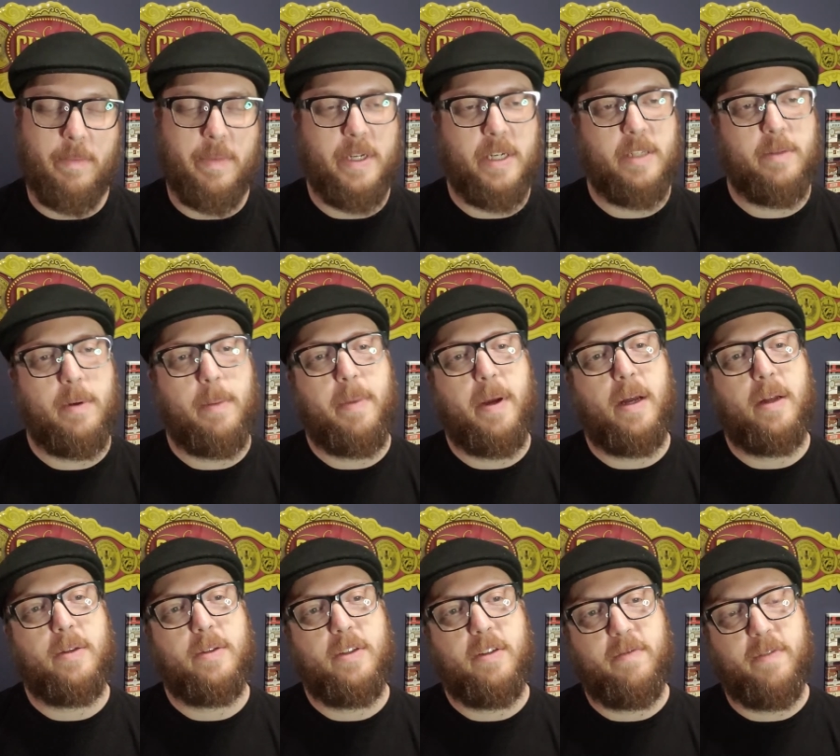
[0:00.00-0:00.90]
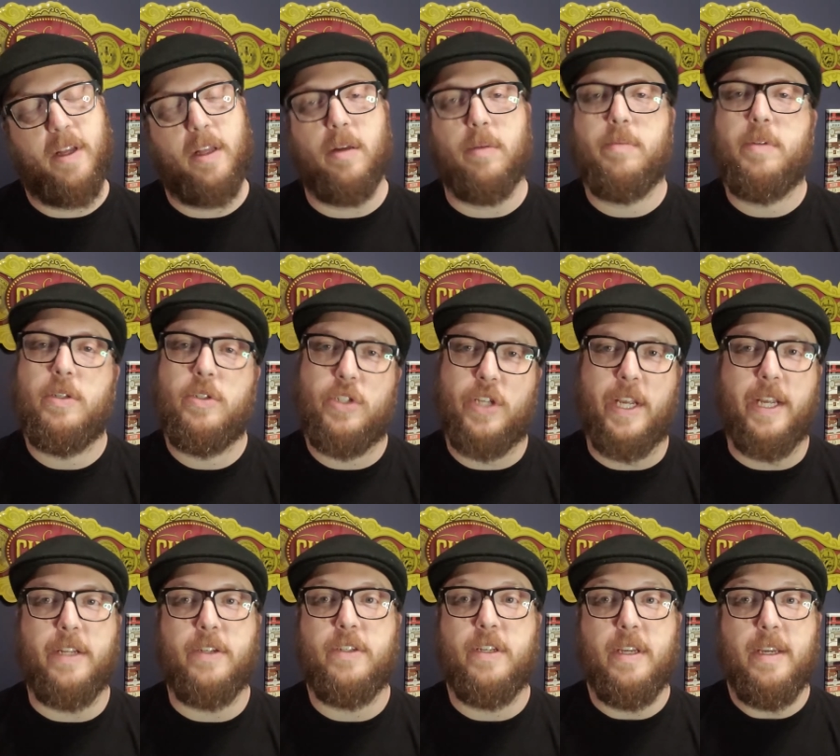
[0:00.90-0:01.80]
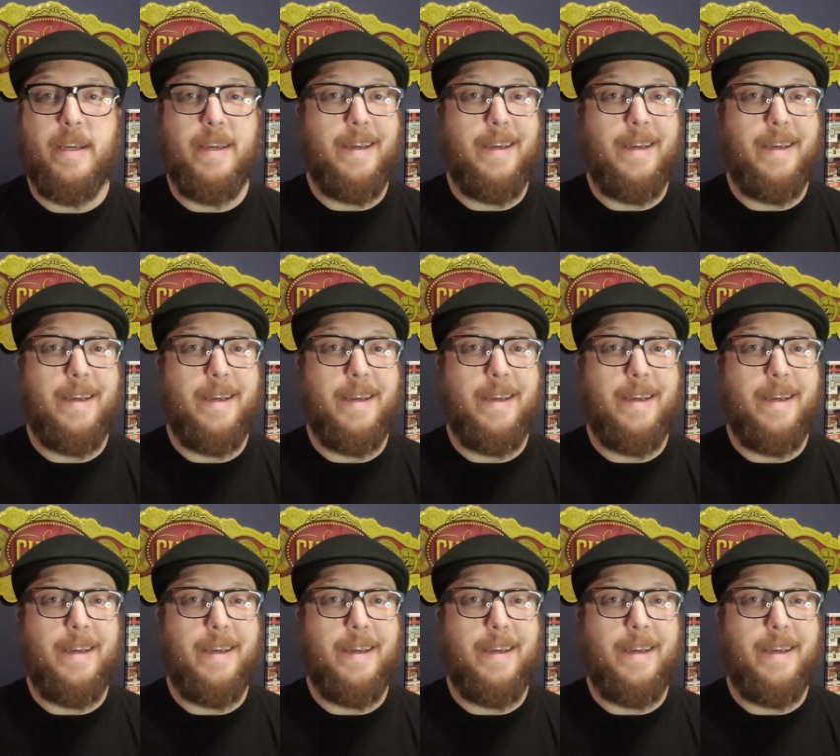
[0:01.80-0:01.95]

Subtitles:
because my palate's developed and changed.